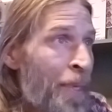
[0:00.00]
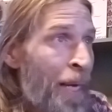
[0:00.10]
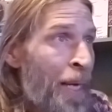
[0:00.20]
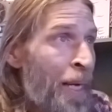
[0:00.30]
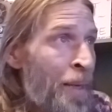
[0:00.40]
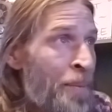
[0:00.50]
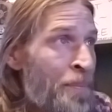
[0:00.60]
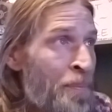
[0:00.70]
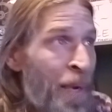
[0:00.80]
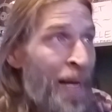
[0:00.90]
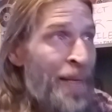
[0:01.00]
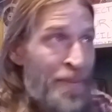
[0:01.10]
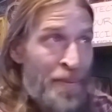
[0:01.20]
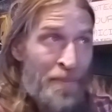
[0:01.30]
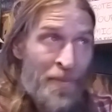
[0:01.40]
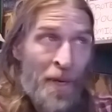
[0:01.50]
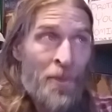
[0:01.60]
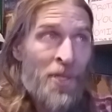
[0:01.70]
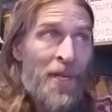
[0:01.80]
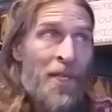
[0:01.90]
But number
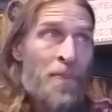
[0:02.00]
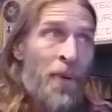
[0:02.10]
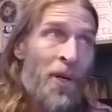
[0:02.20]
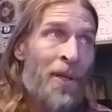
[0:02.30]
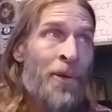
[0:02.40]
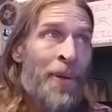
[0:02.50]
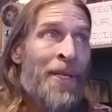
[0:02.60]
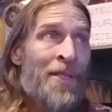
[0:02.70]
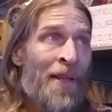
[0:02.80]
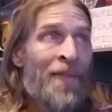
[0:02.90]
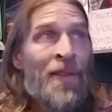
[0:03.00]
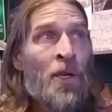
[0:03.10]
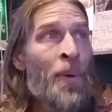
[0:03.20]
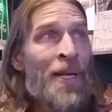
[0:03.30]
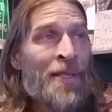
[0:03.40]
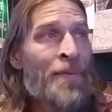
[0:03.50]
6, burglaries in the U.S.